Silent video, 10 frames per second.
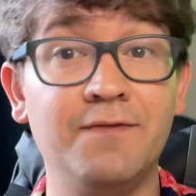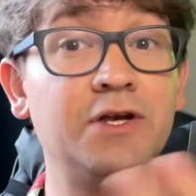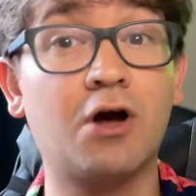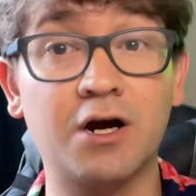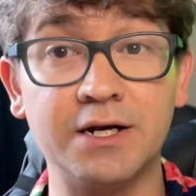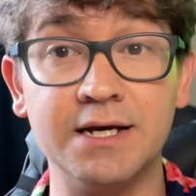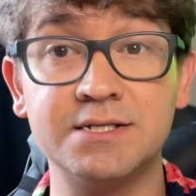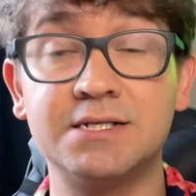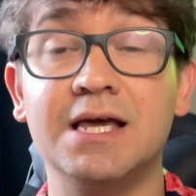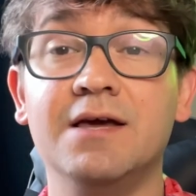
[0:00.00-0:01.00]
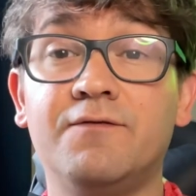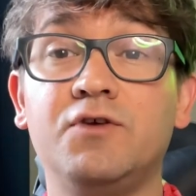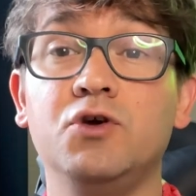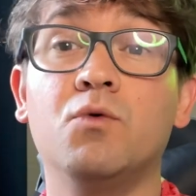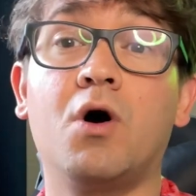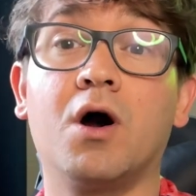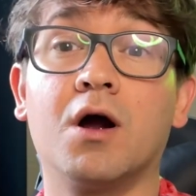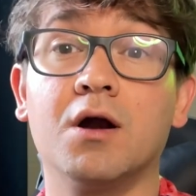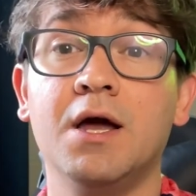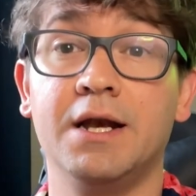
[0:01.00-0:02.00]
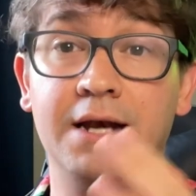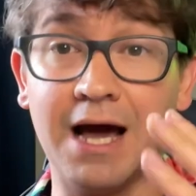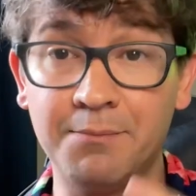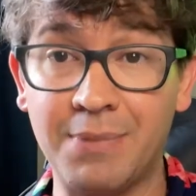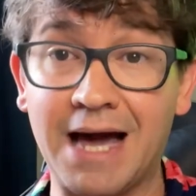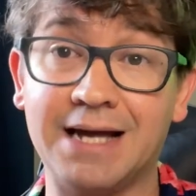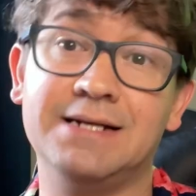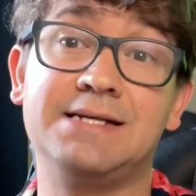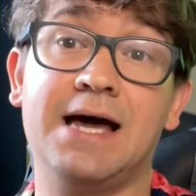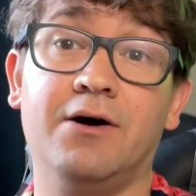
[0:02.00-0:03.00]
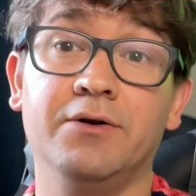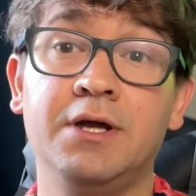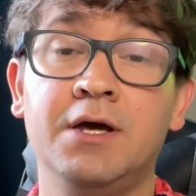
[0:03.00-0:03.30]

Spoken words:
darkness if you are not back in town.